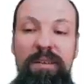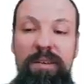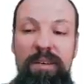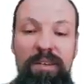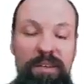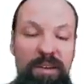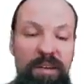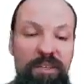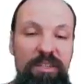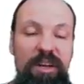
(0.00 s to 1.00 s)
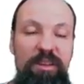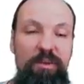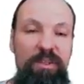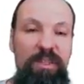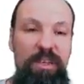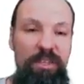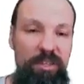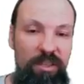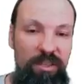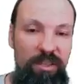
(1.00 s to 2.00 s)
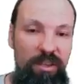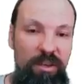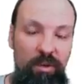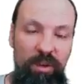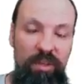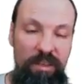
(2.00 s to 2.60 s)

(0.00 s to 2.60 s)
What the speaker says: linear regression are not stationary or not